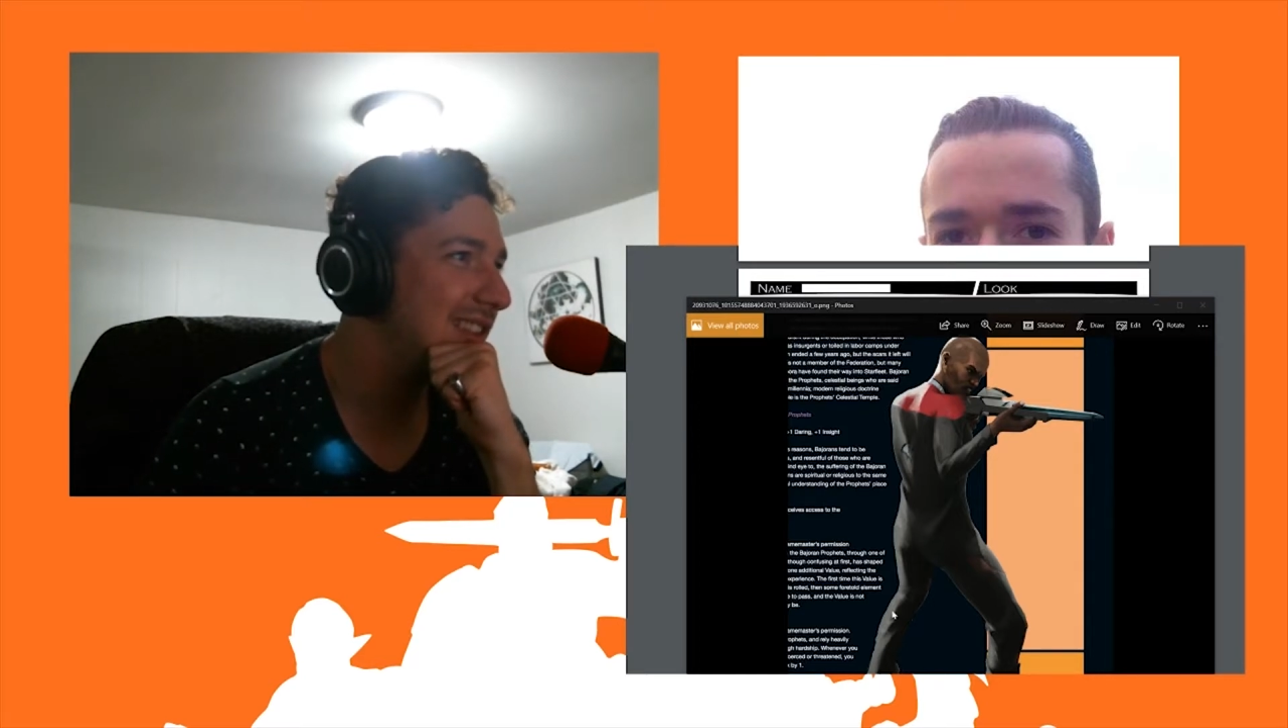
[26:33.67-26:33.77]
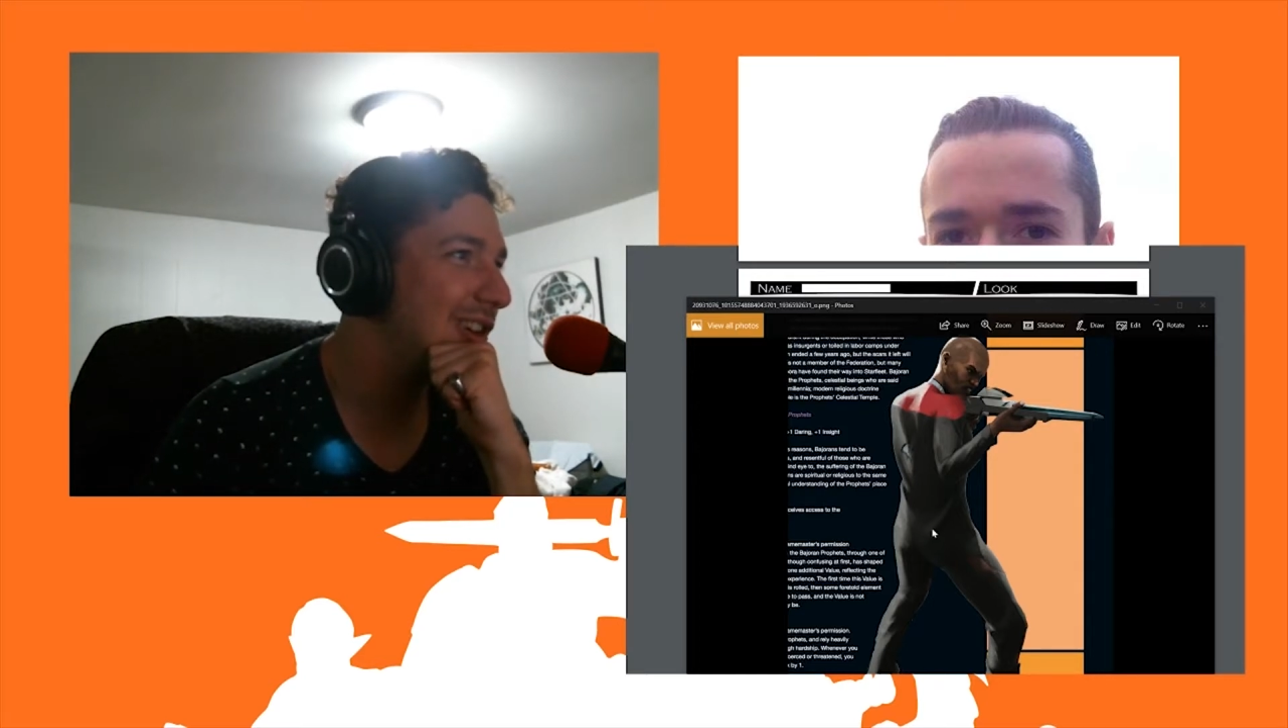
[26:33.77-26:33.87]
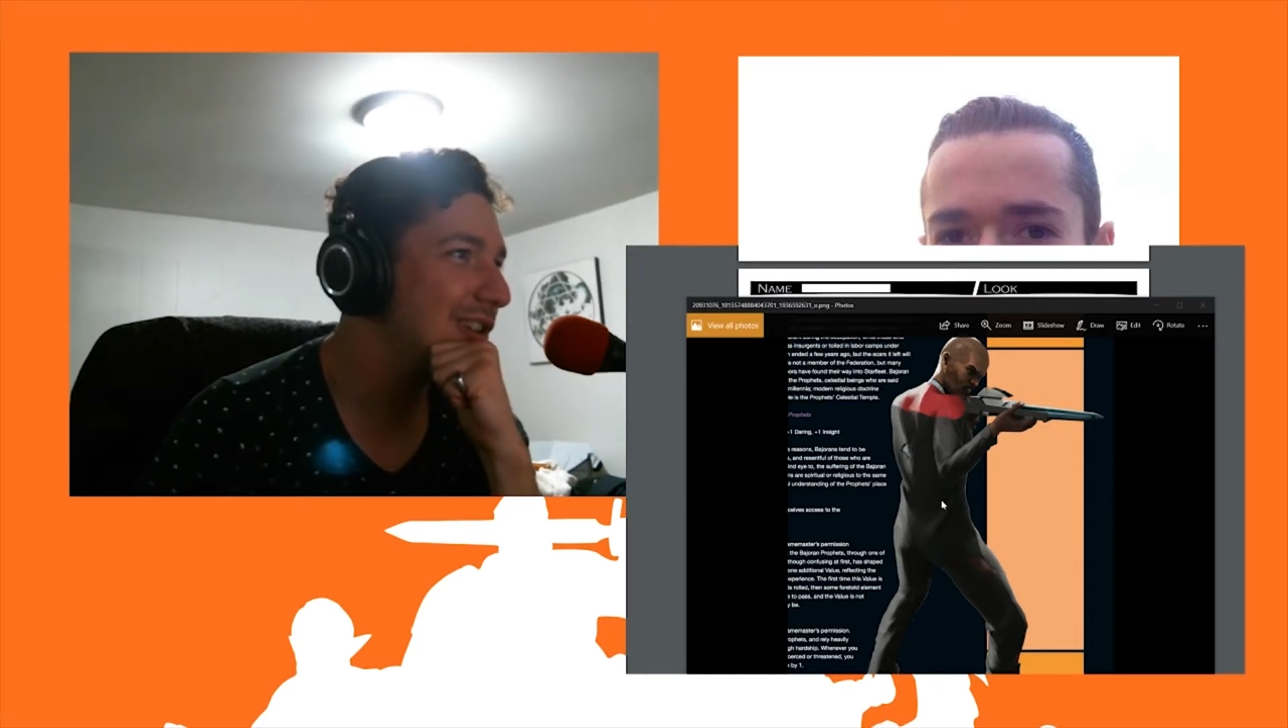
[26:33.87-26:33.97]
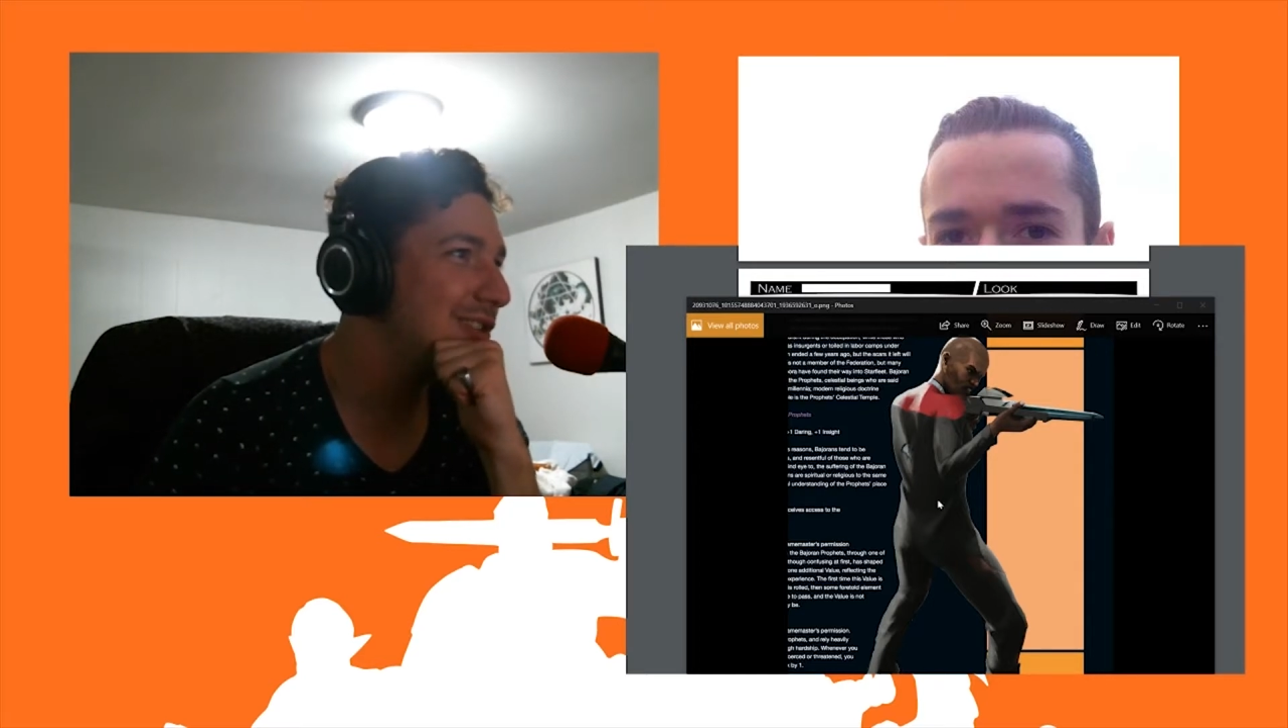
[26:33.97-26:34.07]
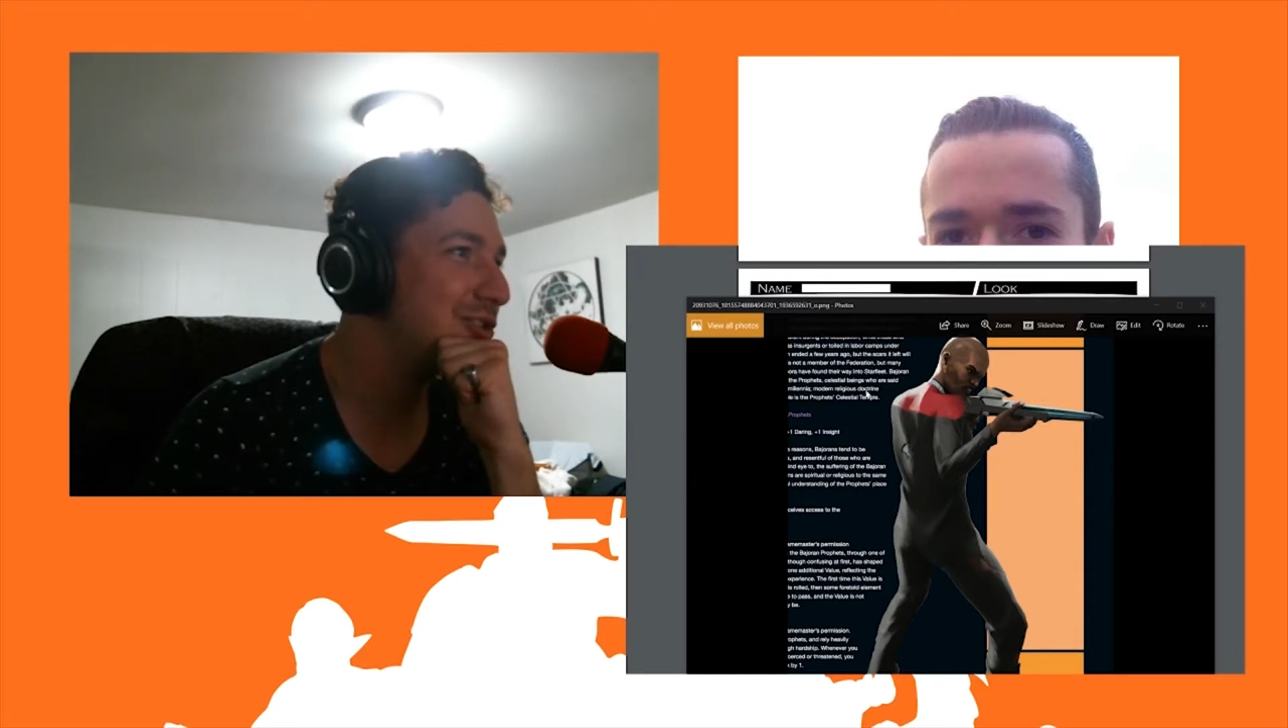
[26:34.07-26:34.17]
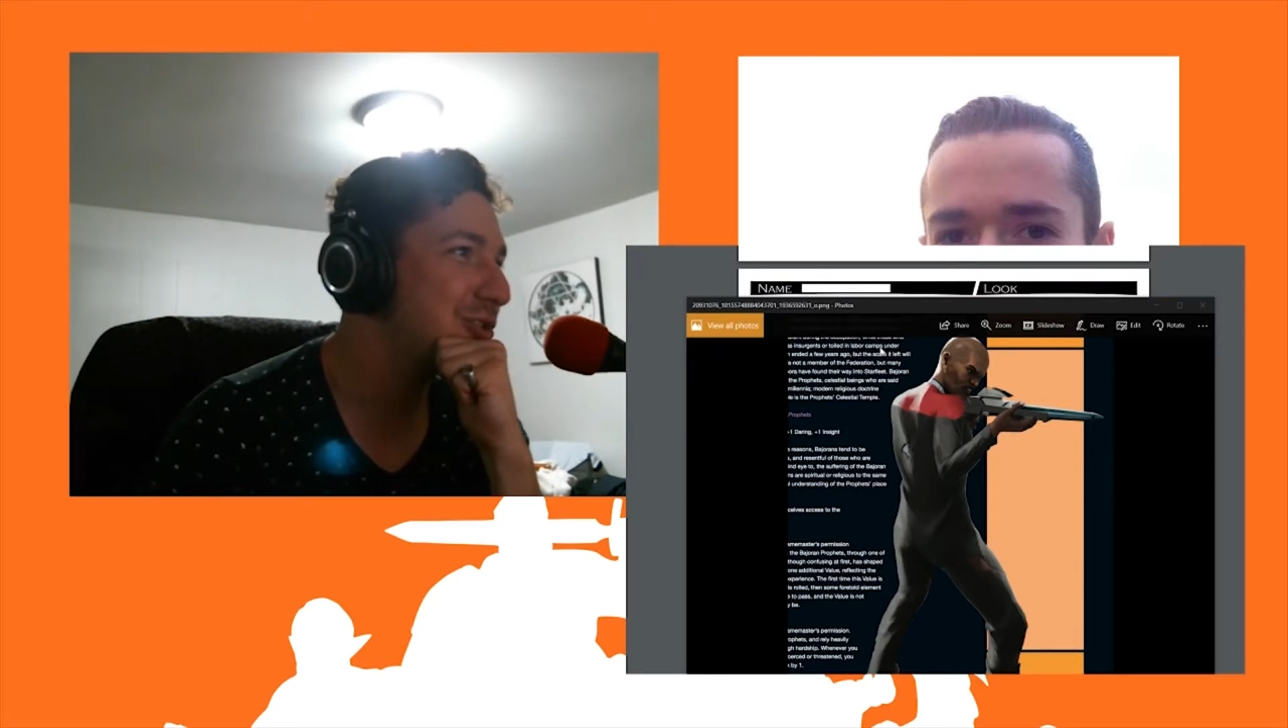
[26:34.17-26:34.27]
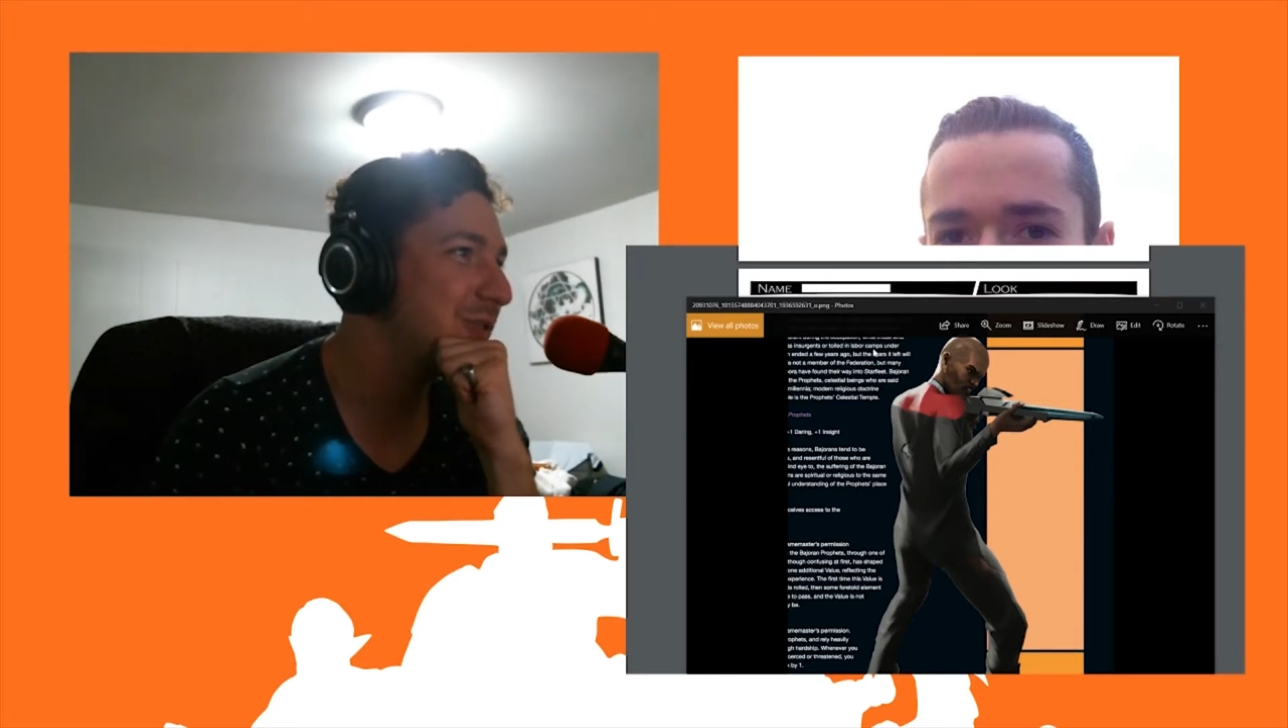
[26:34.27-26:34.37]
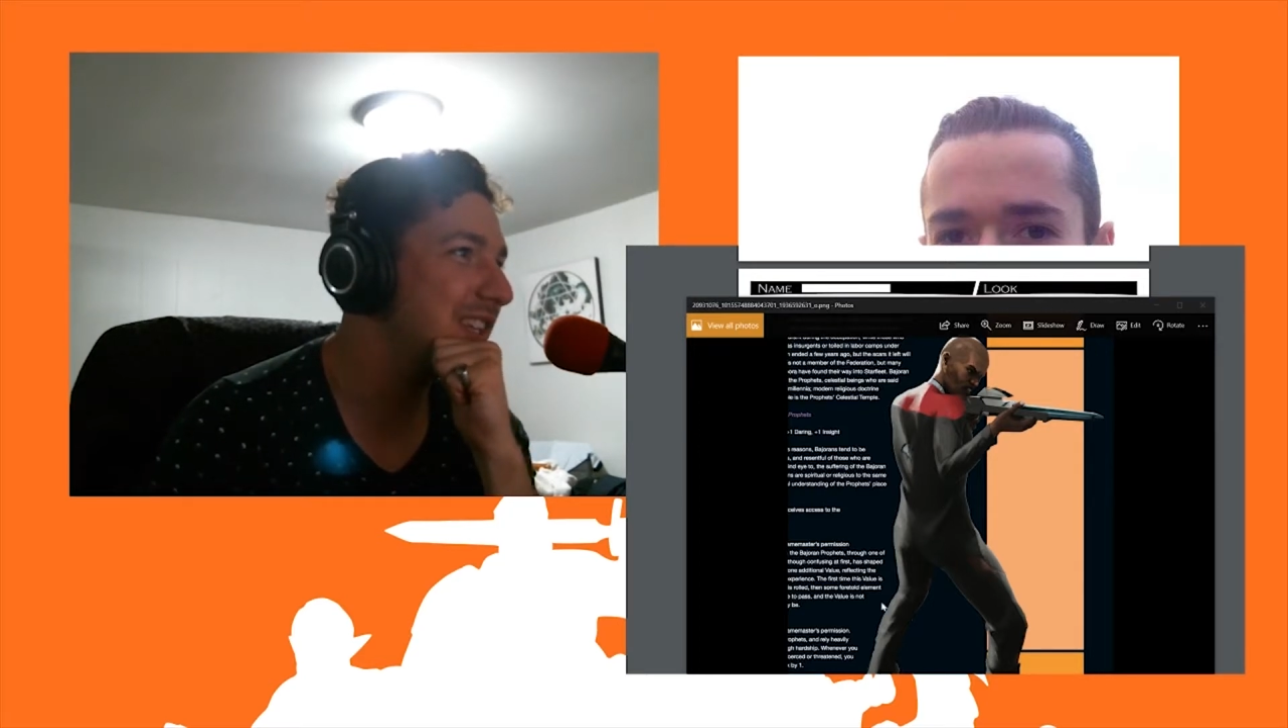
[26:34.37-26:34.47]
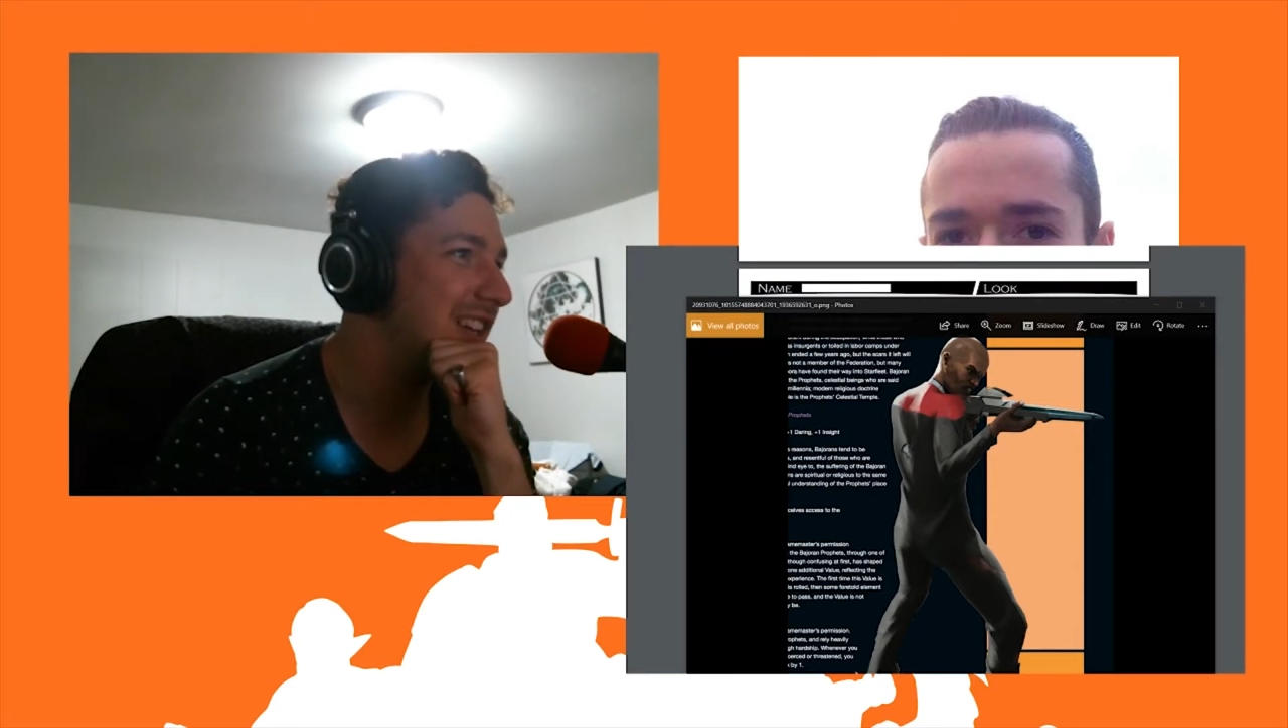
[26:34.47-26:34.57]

artist drew it